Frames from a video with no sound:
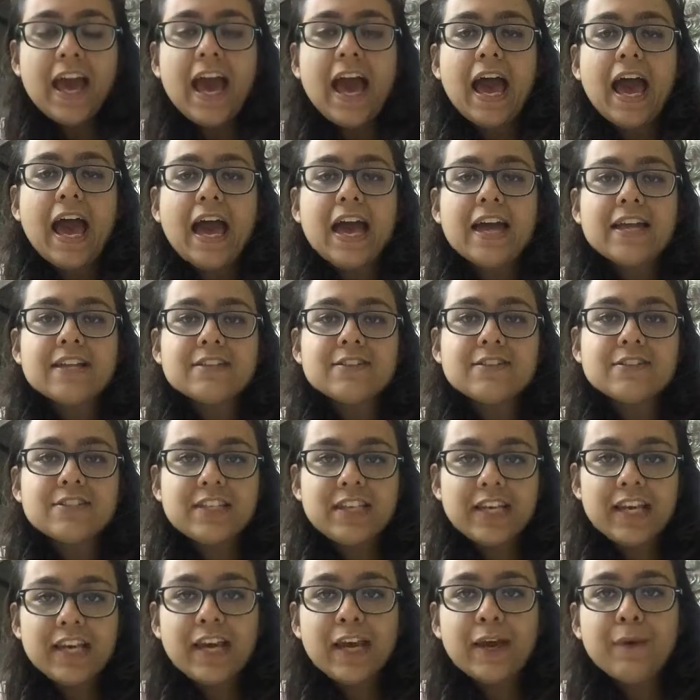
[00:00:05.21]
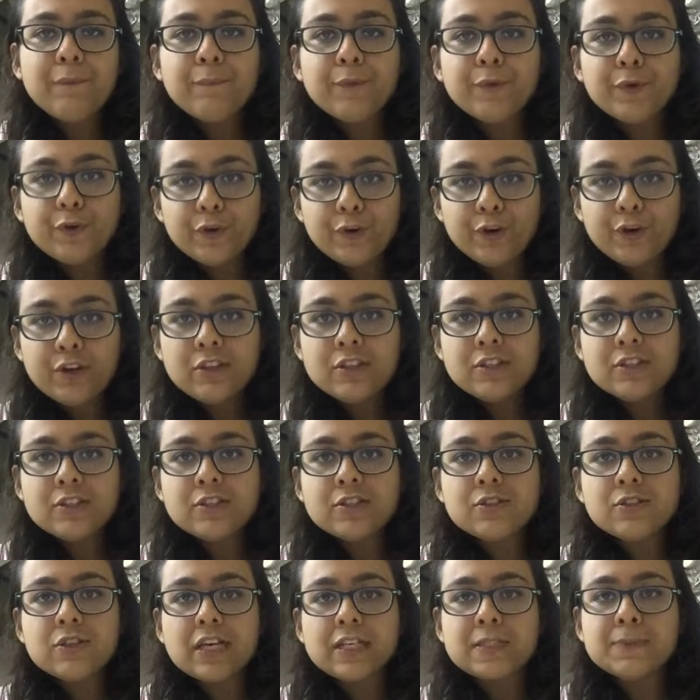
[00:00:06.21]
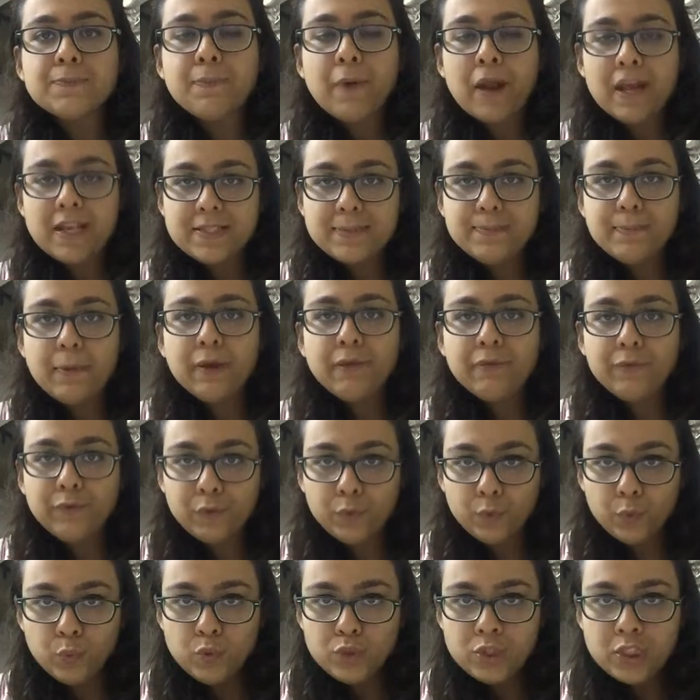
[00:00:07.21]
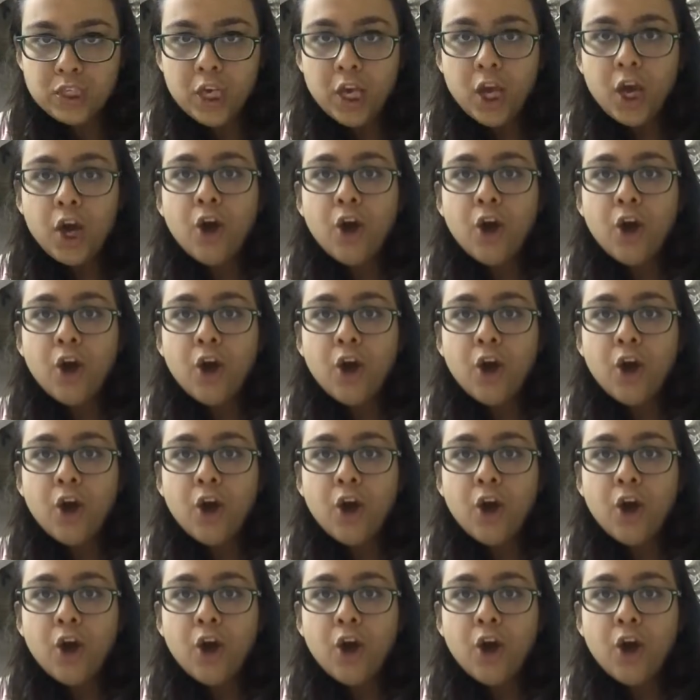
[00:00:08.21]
and today I'm here to express my views